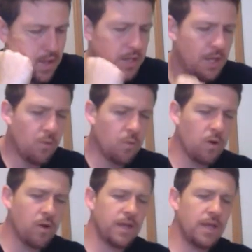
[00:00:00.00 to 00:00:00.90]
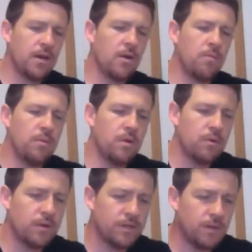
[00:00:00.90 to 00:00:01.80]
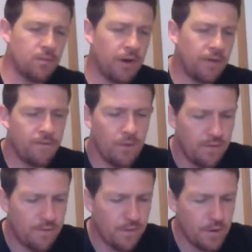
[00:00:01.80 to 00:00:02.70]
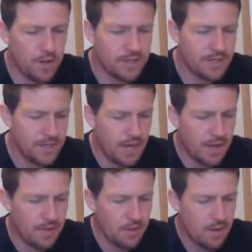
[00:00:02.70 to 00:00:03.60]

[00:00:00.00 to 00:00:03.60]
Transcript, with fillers: did work in our members to bring forth fruit unto death.